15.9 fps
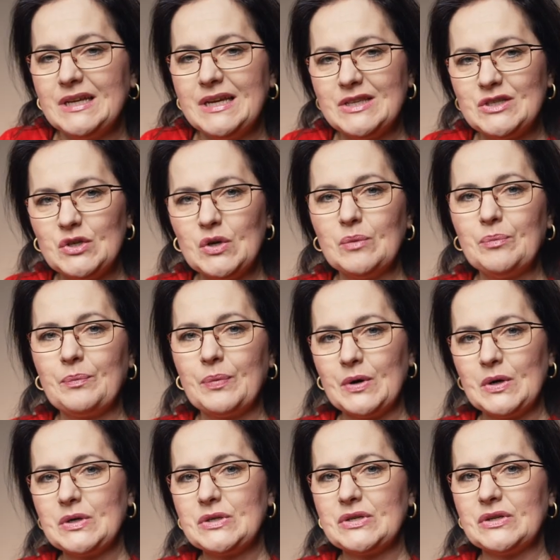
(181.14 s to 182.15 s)
It's your
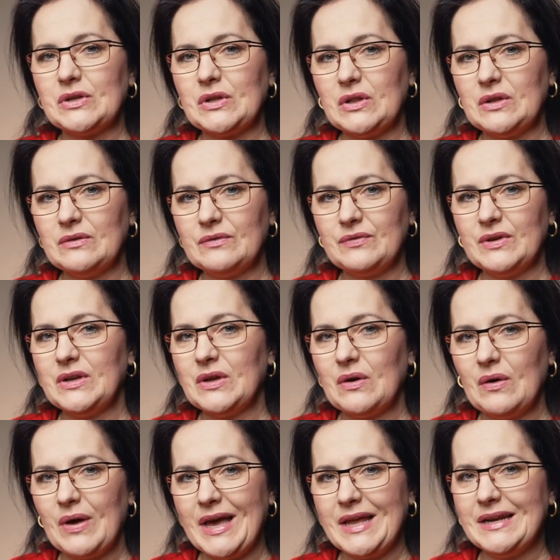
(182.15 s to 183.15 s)
personal
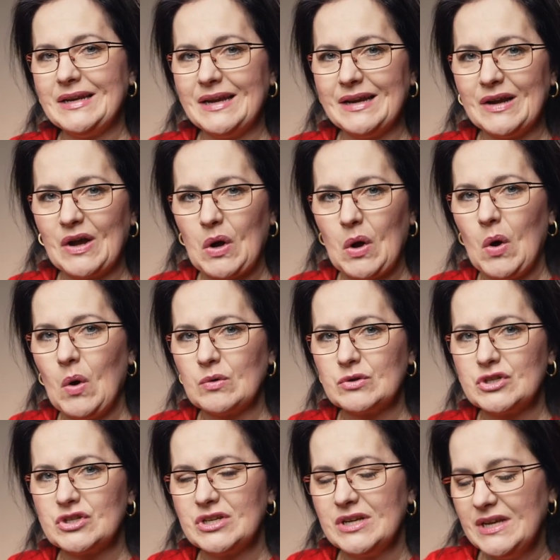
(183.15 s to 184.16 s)
video editing
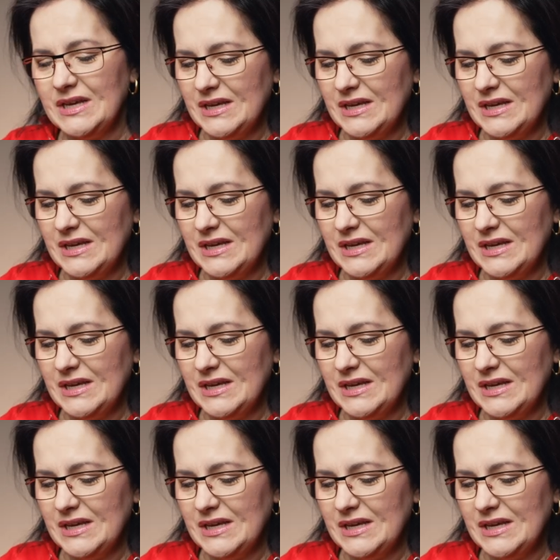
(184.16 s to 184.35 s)
coach.